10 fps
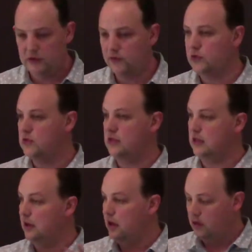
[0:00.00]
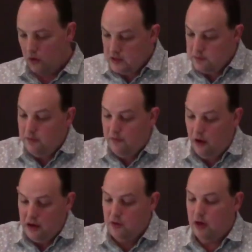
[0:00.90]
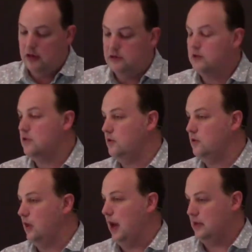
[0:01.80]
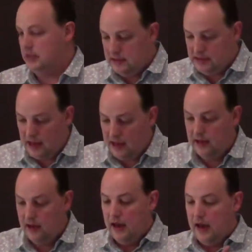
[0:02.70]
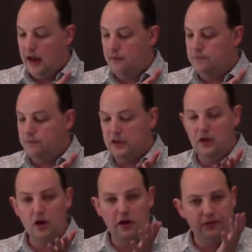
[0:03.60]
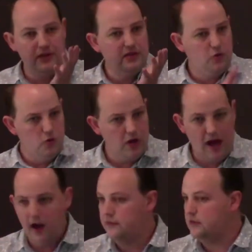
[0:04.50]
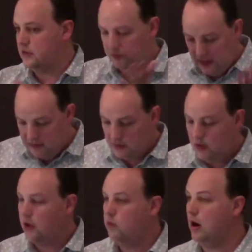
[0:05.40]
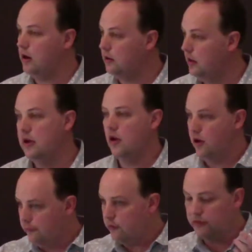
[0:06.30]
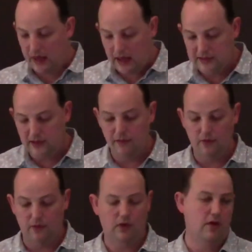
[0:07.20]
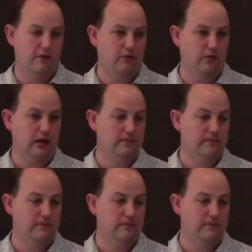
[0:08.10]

for sin, God is providing a way to do that. He's saying, if there's a good harvest, if things are going well, offer a thanksgiving offering.